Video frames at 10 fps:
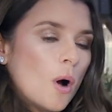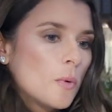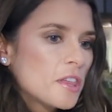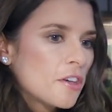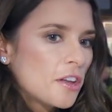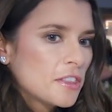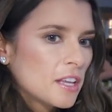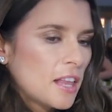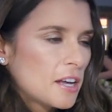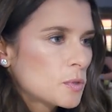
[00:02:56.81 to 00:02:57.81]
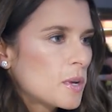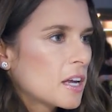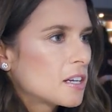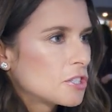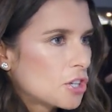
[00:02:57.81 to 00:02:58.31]
Well, we thought that last
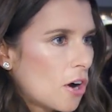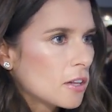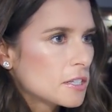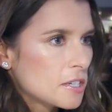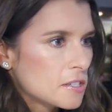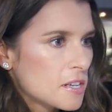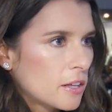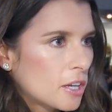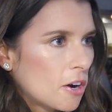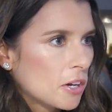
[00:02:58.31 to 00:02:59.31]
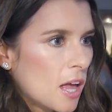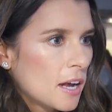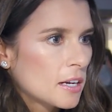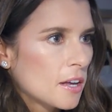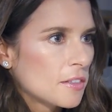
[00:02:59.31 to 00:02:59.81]
weekend in Darlington, South
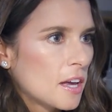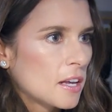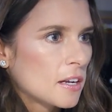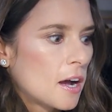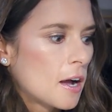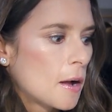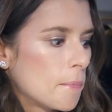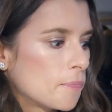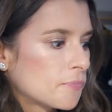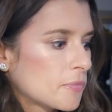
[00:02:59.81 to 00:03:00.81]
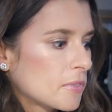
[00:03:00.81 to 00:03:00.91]
Carolina, that